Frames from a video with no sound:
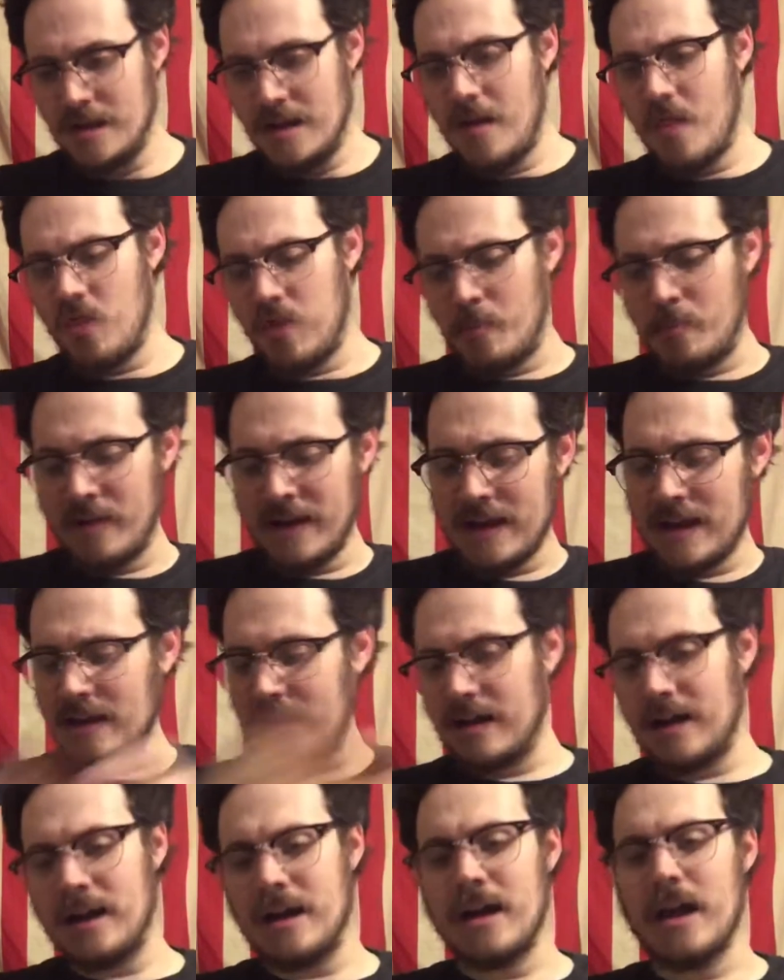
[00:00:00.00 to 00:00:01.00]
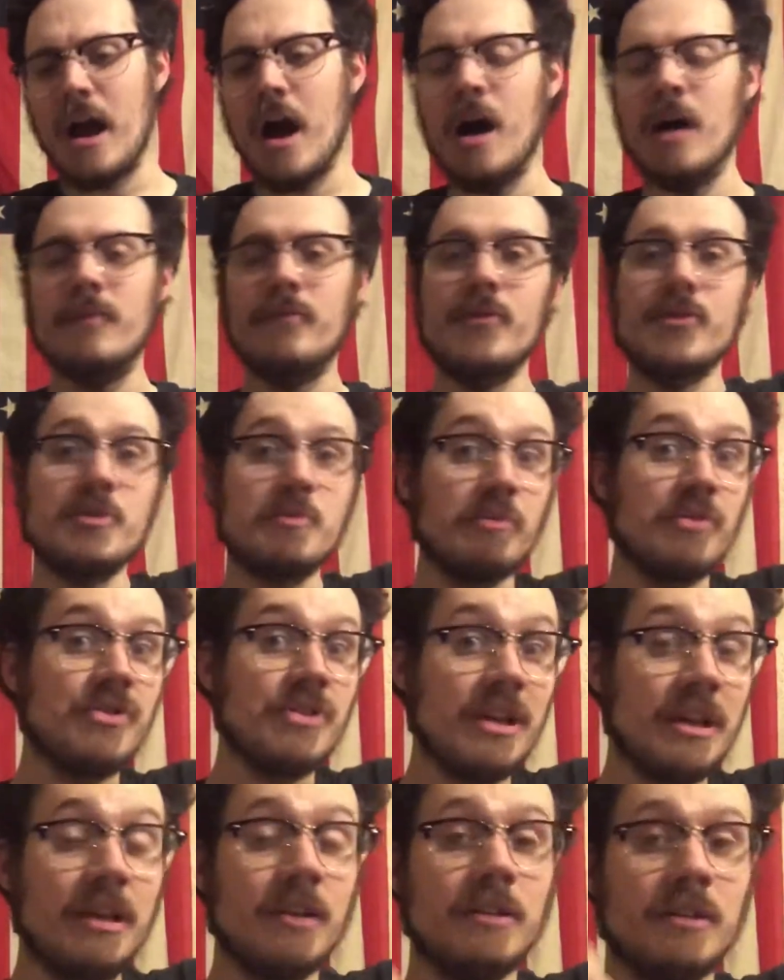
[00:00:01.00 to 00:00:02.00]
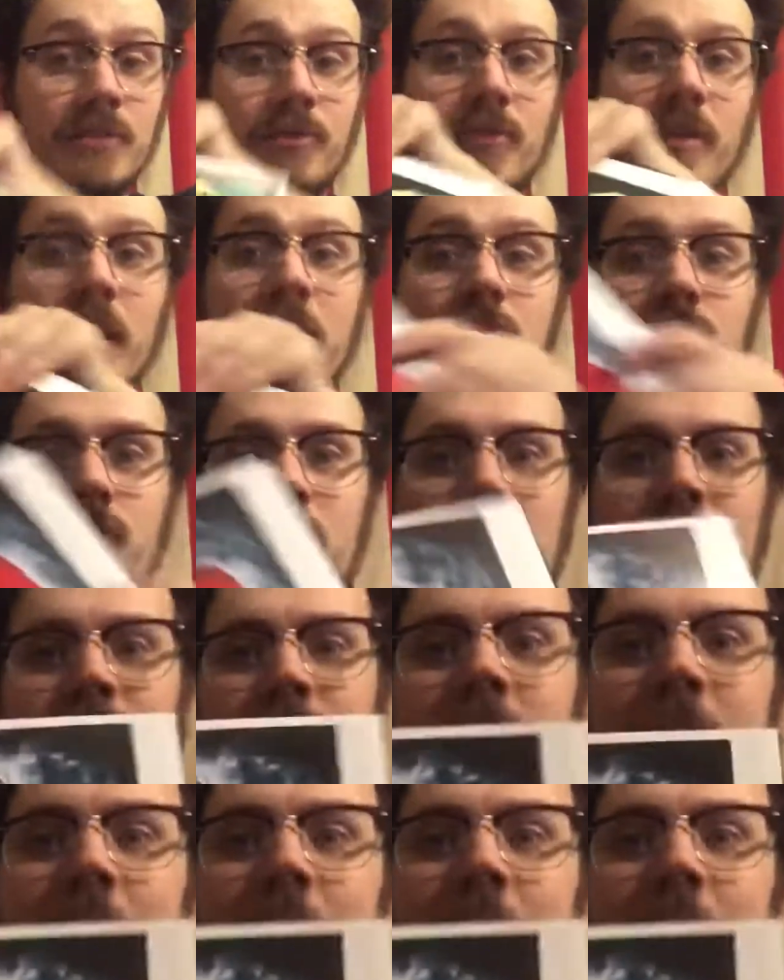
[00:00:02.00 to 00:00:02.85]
the bad guy of this particular franchise